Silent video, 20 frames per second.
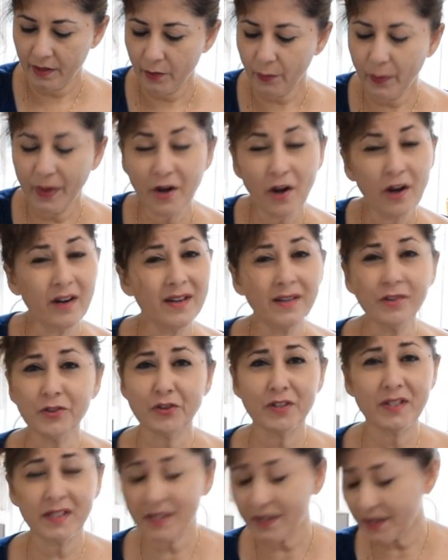We're not
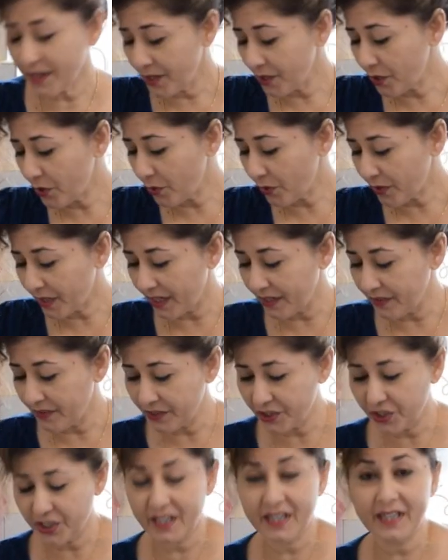interested in cooking
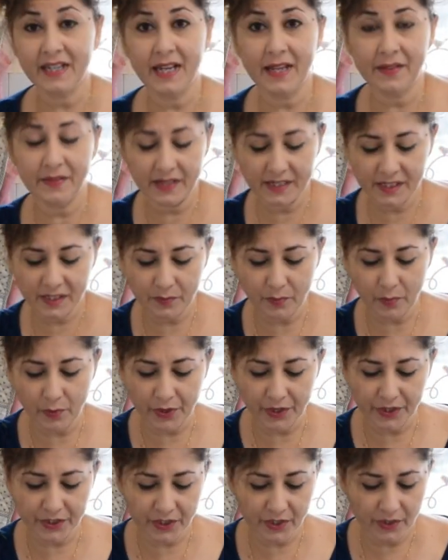the chicken at this
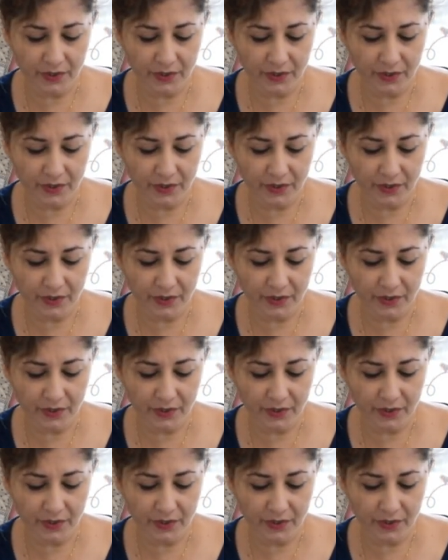point.